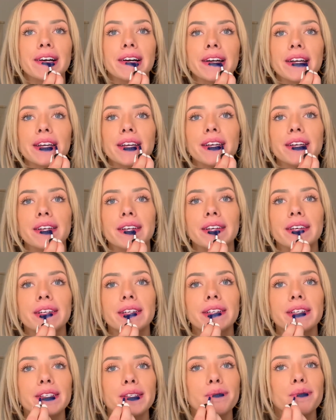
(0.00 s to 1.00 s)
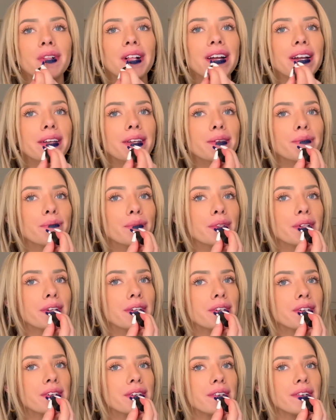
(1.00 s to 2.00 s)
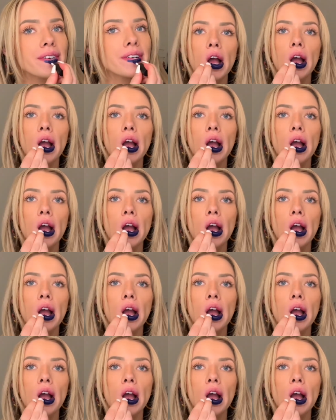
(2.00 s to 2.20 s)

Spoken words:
It is black and blue.